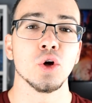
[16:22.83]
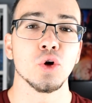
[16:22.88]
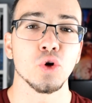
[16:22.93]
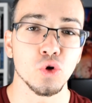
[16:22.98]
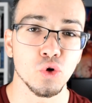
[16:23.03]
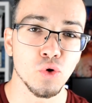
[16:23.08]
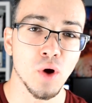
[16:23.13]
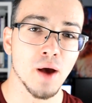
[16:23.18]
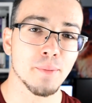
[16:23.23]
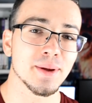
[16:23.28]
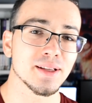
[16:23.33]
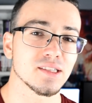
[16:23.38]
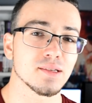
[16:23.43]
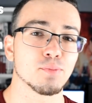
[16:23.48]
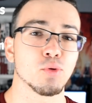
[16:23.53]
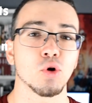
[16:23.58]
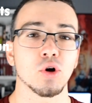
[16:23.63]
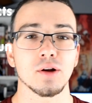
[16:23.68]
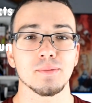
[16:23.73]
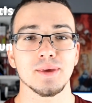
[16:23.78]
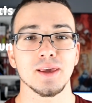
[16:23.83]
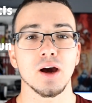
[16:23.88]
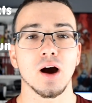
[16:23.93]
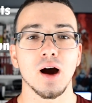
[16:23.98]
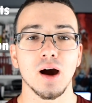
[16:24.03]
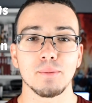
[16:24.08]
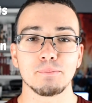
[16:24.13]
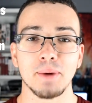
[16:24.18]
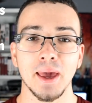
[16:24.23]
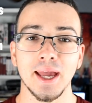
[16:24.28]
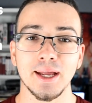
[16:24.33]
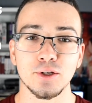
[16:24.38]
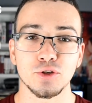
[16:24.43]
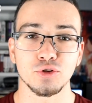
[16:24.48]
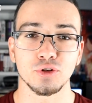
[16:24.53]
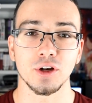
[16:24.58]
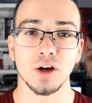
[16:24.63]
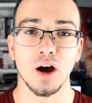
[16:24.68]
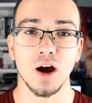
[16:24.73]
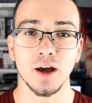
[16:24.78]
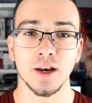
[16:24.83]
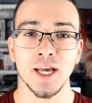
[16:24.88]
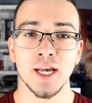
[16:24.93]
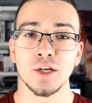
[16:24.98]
who have been supporting me on Patreon,